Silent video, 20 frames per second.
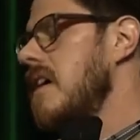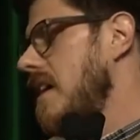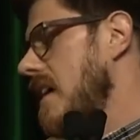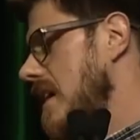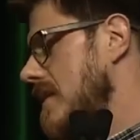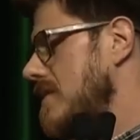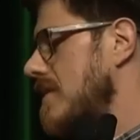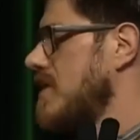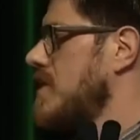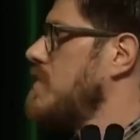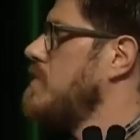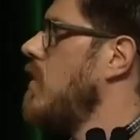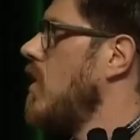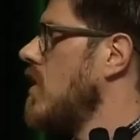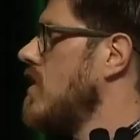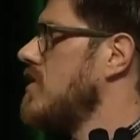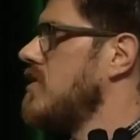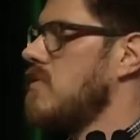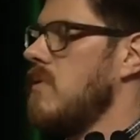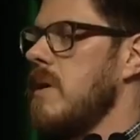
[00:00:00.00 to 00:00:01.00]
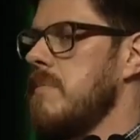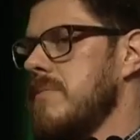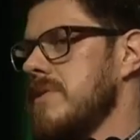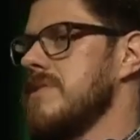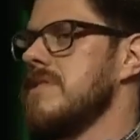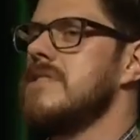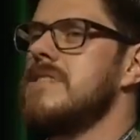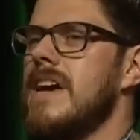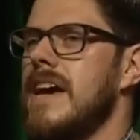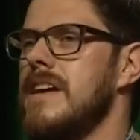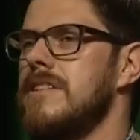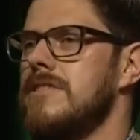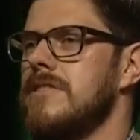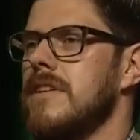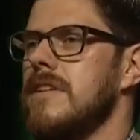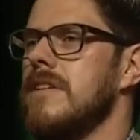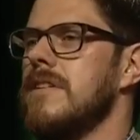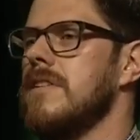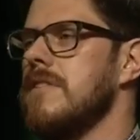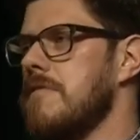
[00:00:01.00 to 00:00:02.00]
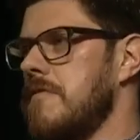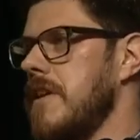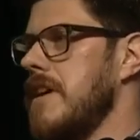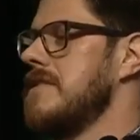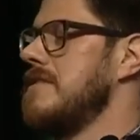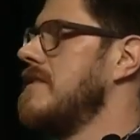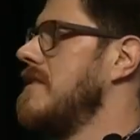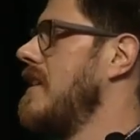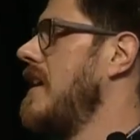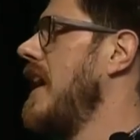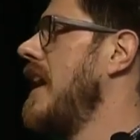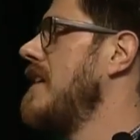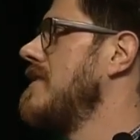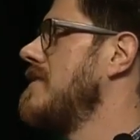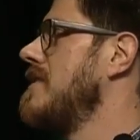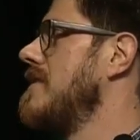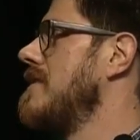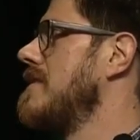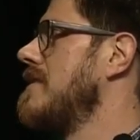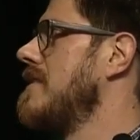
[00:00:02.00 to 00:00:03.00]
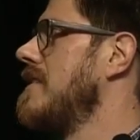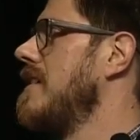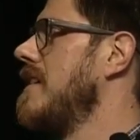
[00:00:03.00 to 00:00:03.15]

It's a sparse representation of faces and houses,